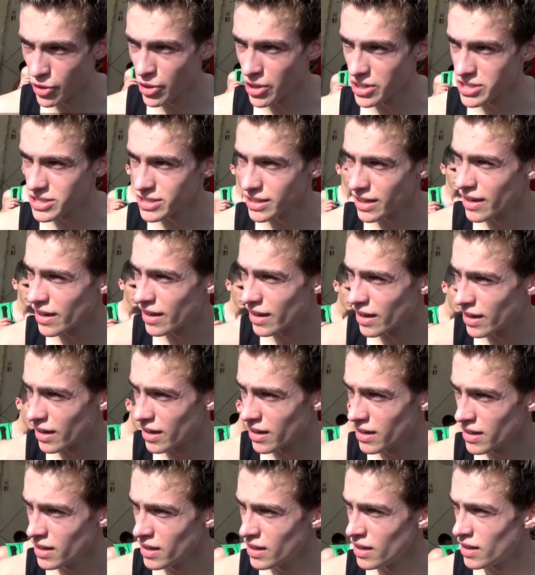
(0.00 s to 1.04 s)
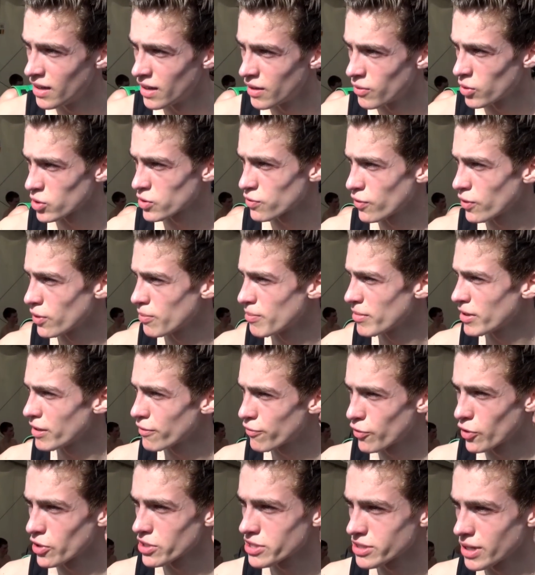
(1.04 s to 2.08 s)
course. It was for me
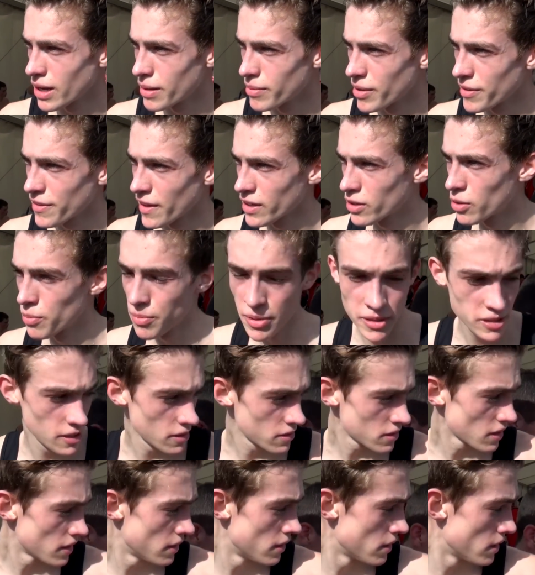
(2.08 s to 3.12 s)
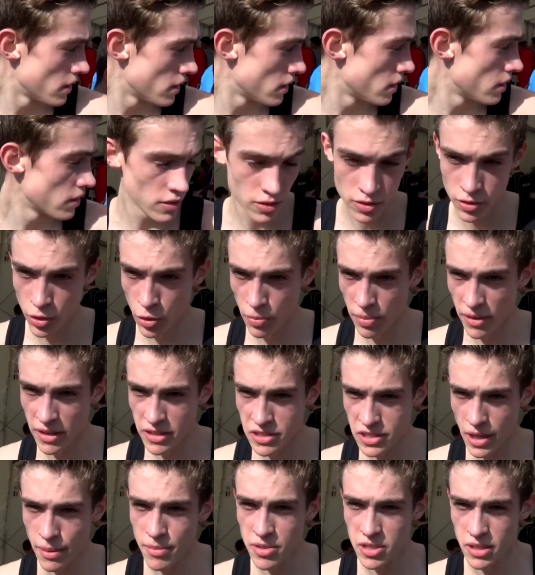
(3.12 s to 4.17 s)
the first time that I competed in
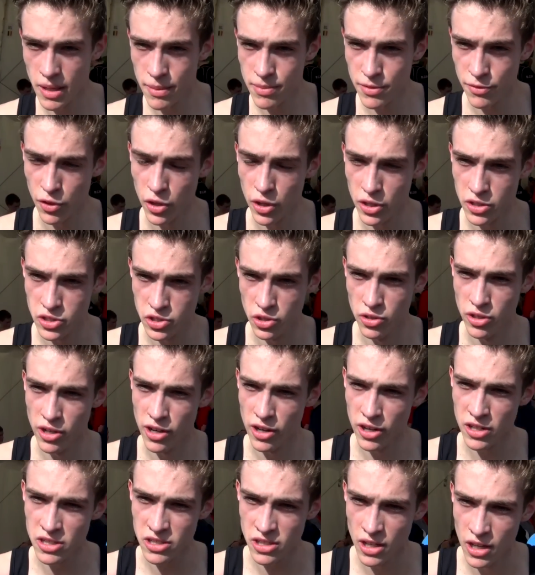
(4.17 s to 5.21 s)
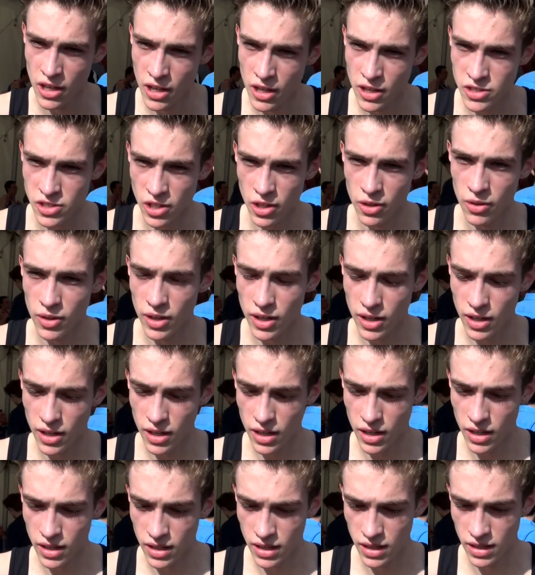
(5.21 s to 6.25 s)
European Championships for juniors. So
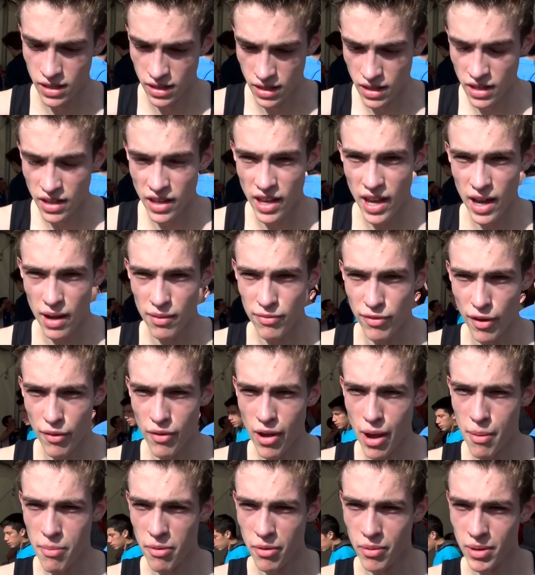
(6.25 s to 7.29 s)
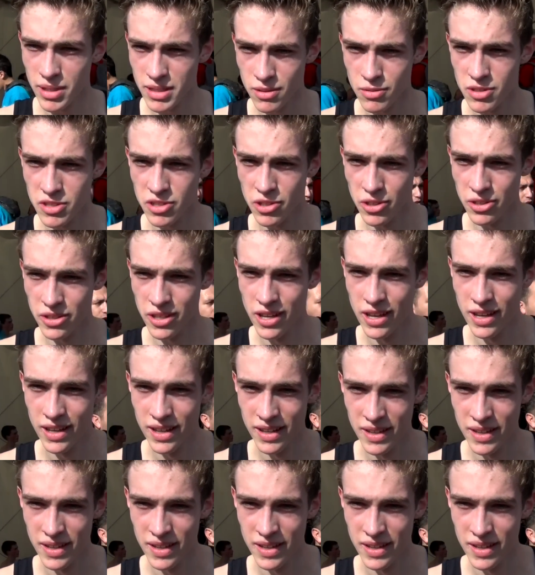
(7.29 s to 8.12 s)
yeah, I'm very happy with the result.